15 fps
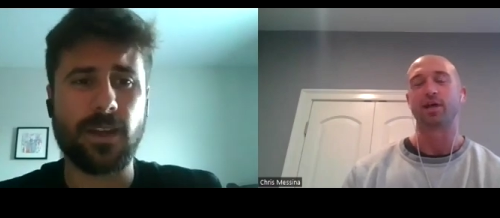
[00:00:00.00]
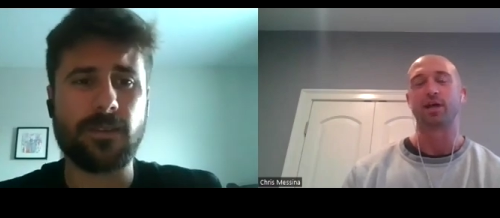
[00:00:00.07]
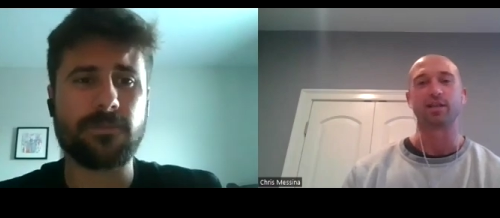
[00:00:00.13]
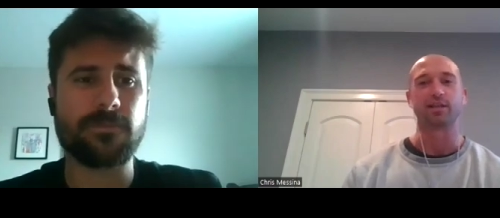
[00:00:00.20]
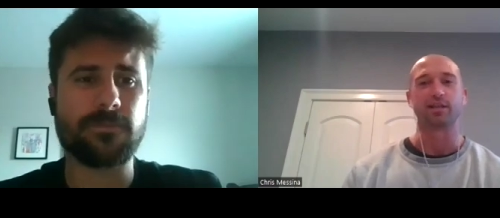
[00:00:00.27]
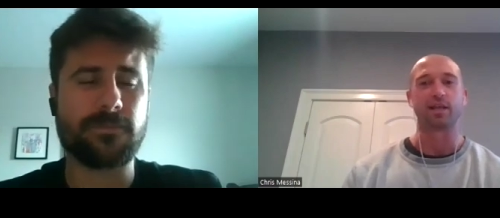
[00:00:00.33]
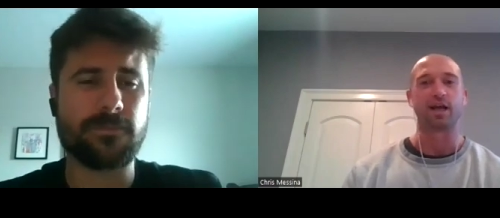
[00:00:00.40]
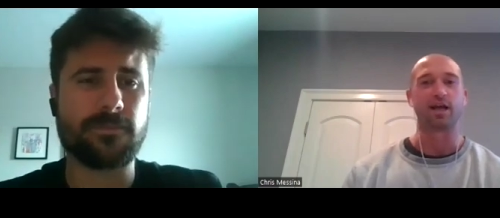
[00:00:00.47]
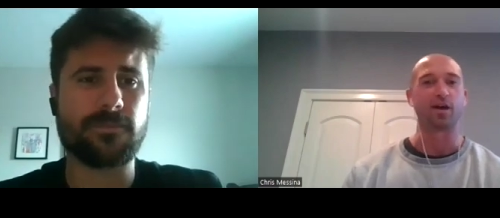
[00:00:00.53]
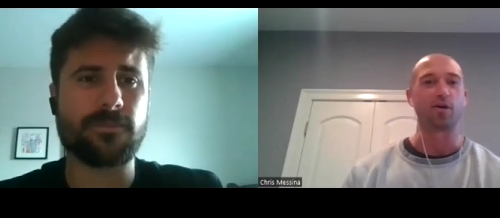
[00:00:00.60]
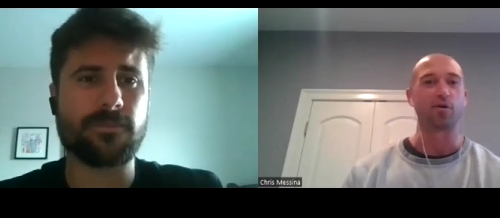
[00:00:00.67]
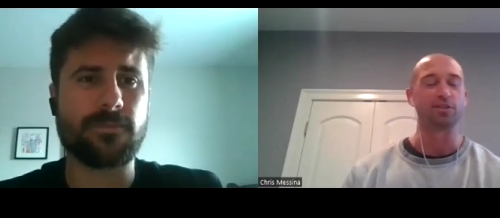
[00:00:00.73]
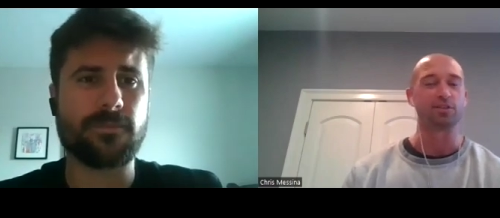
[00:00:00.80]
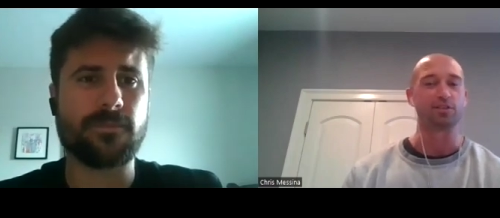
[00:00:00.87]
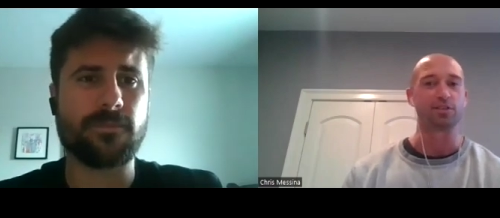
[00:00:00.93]
Speaker 1: that that
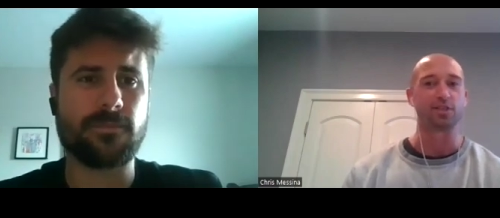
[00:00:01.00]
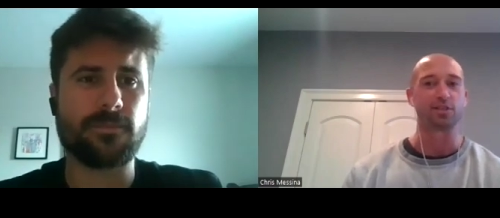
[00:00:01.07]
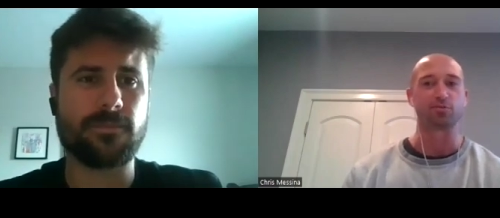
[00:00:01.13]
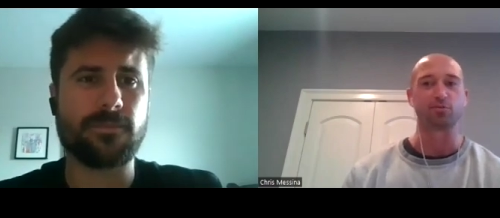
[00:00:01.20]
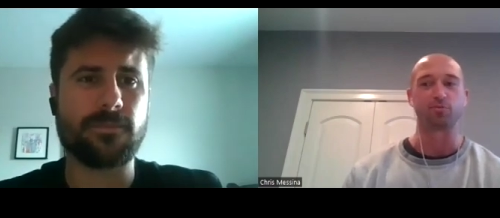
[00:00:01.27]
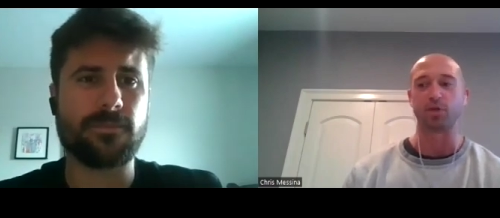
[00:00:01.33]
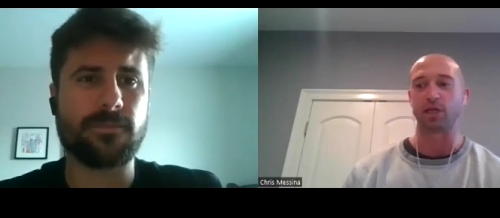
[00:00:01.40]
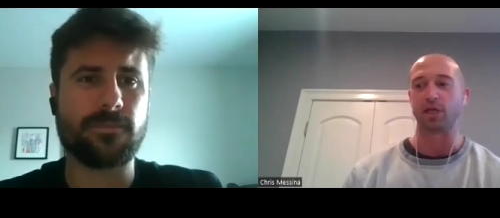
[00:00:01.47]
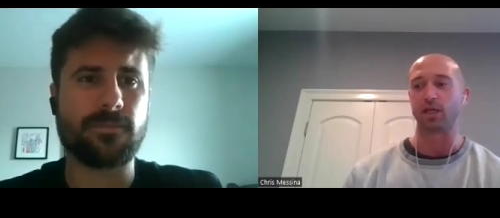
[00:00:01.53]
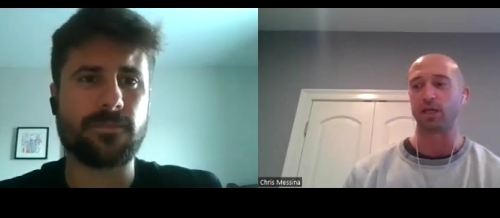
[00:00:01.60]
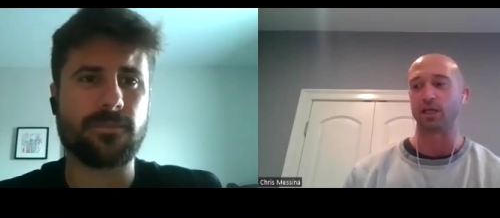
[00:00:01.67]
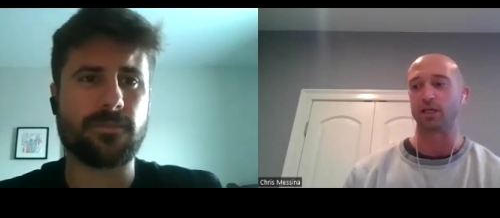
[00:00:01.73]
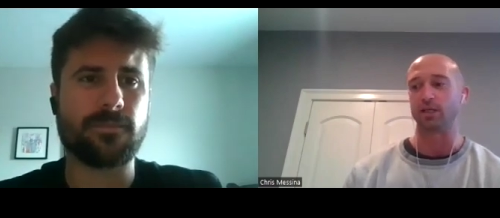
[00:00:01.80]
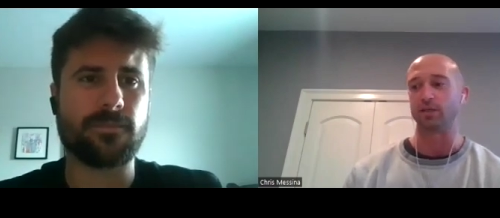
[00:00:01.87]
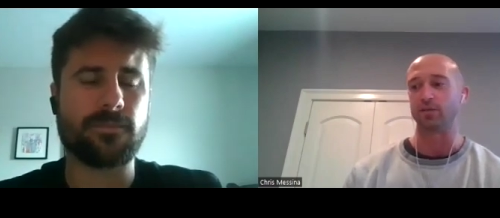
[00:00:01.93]
always sticks with me
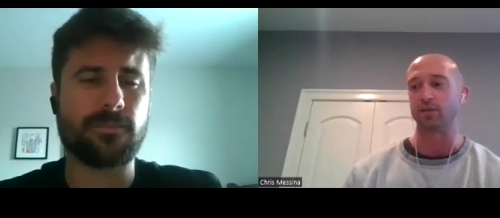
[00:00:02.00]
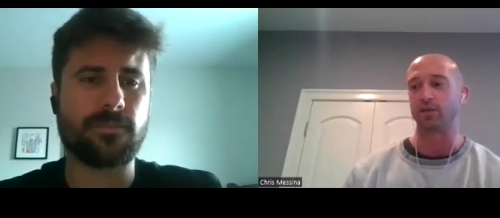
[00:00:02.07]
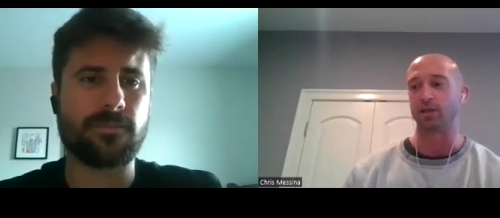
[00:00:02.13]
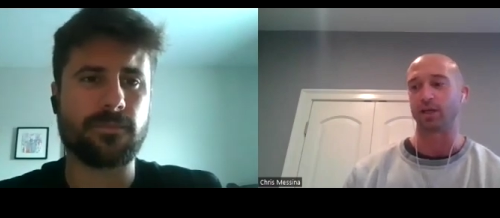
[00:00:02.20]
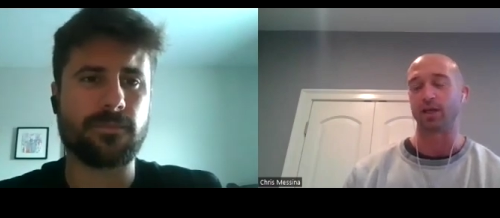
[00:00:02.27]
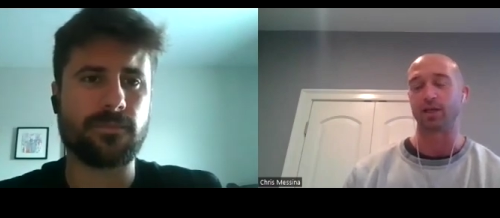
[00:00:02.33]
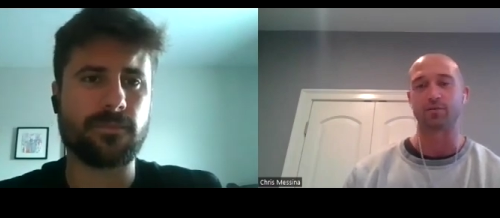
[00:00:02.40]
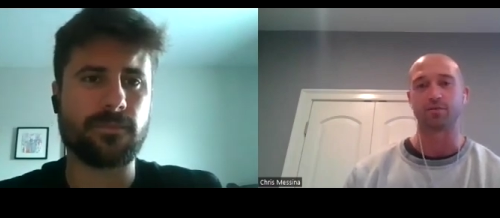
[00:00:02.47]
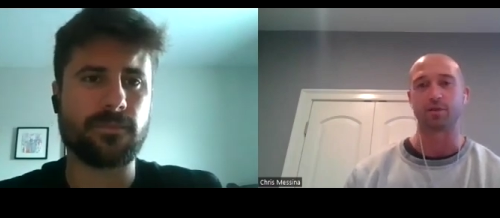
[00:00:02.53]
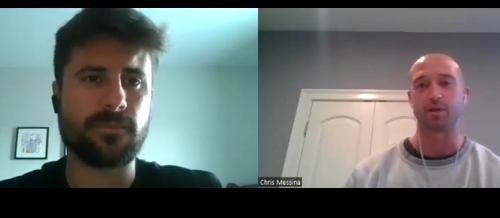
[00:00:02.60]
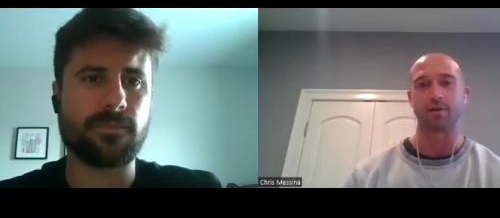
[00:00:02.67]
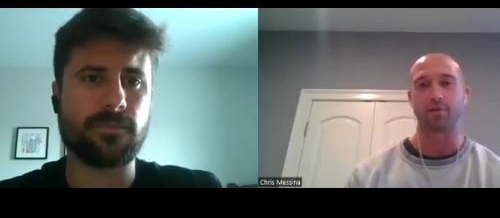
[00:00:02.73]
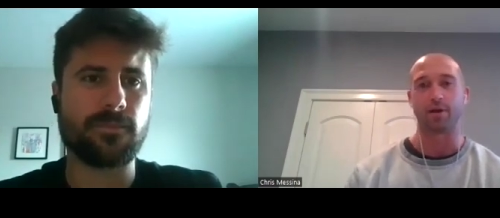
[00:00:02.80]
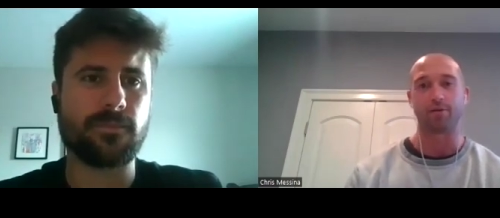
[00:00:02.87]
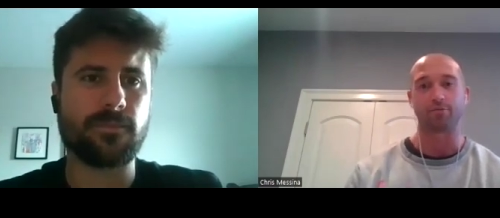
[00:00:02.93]
and again
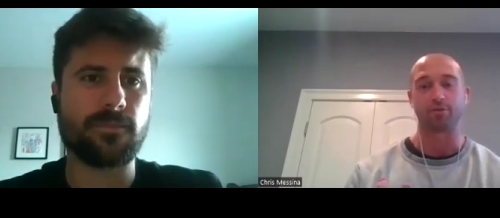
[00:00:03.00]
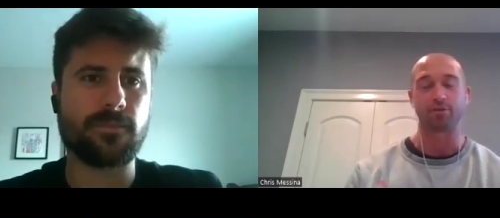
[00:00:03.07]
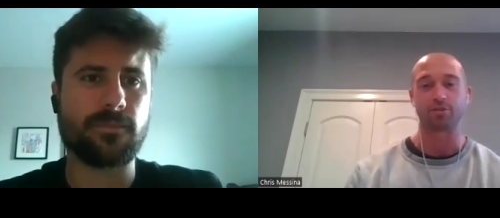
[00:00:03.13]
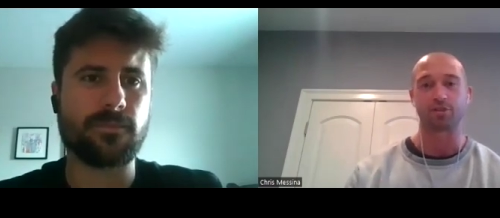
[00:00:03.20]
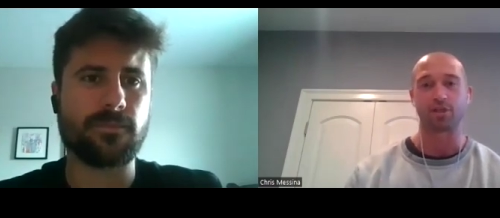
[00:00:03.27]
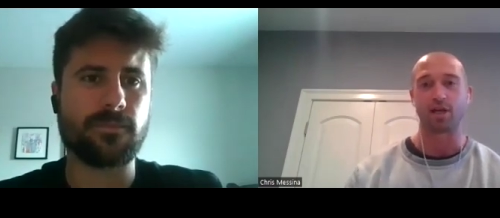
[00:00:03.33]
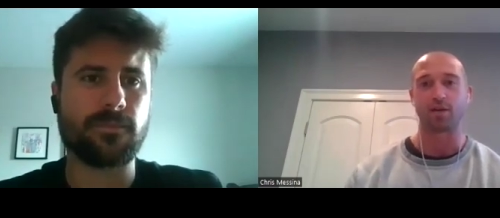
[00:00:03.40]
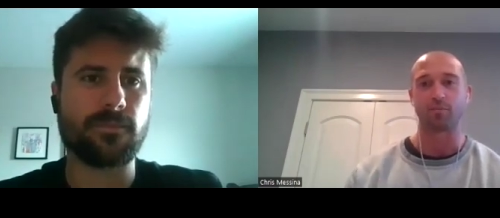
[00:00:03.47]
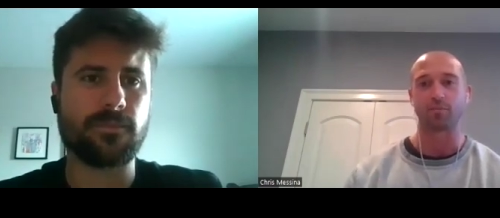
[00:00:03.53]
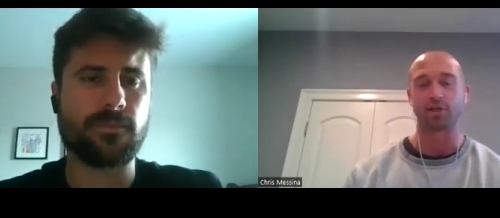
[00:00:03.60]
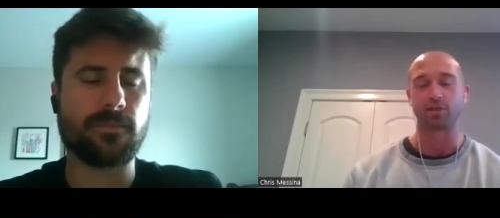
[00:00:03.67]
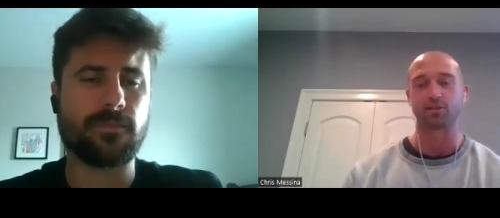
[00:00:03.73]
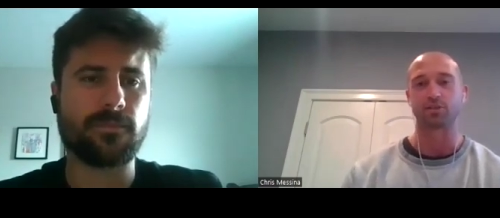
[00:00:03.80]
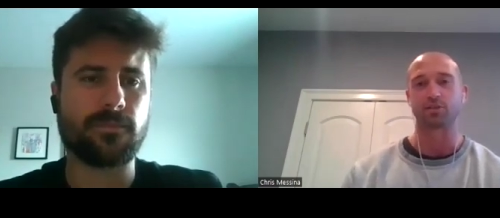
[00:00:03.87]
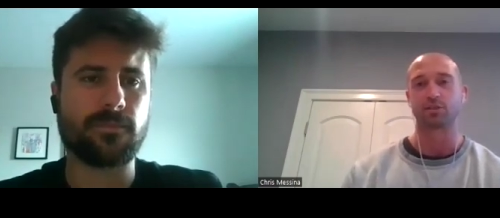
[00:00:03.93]
I, I feel the same
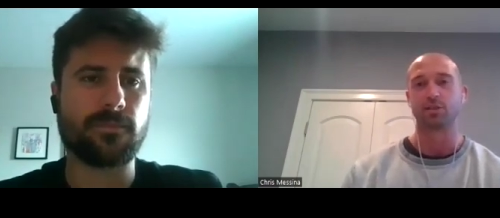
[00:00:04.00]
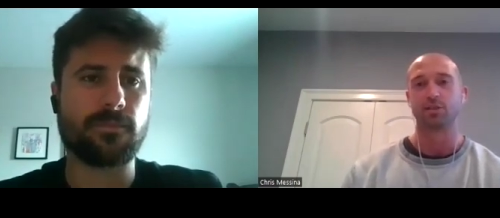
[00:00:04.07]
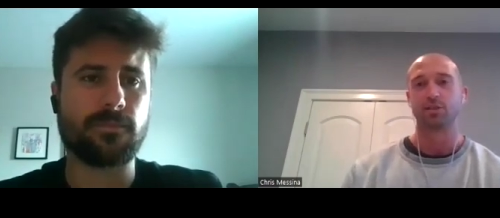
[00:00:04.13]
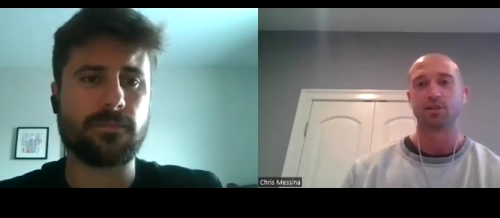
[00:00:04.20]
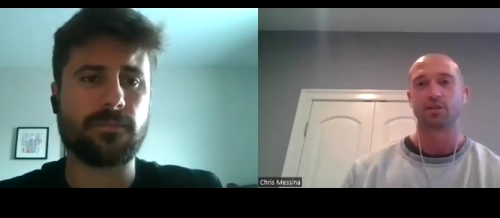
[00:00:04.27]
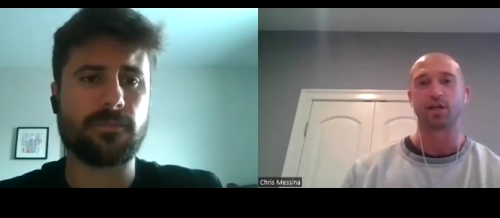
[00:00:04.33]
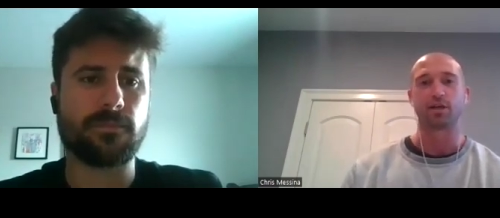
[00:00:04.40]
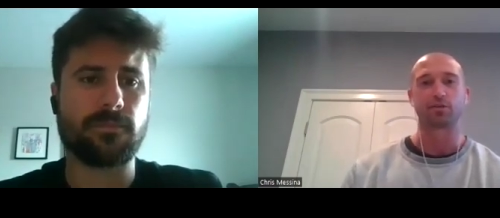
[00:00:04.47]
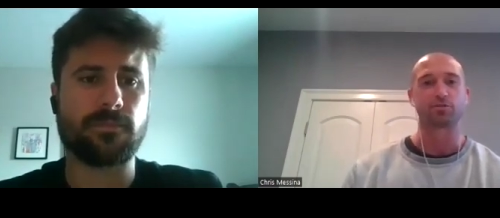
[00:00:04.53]
like just the